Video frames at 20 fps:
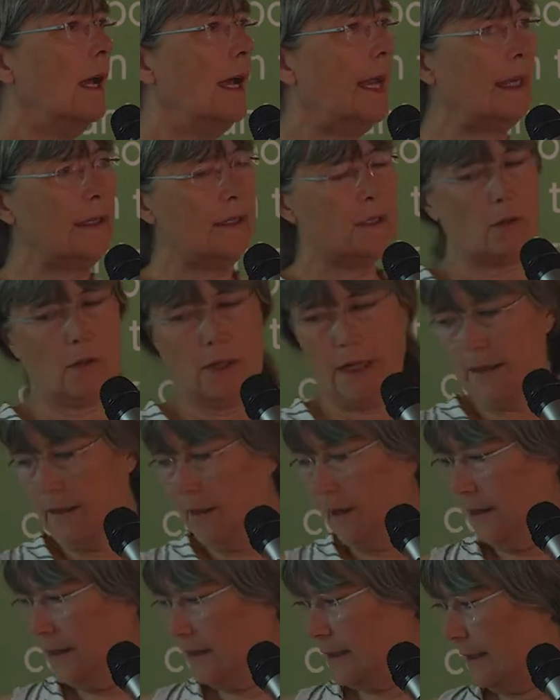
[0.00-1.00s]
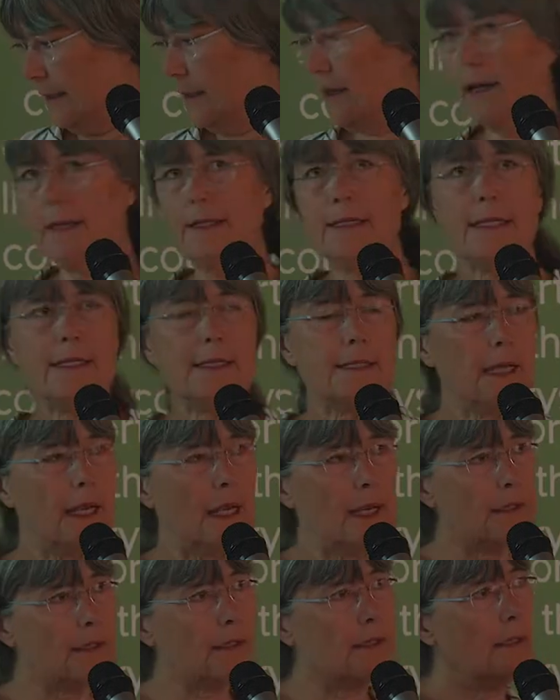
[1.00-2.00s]
in
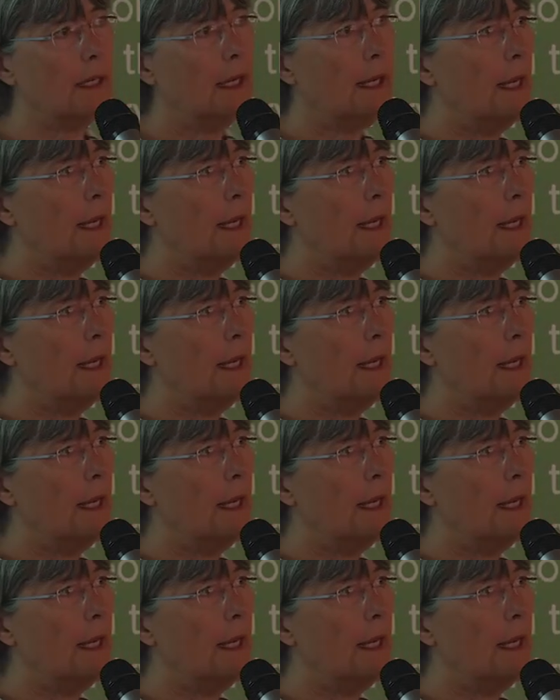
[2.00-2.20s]
1996.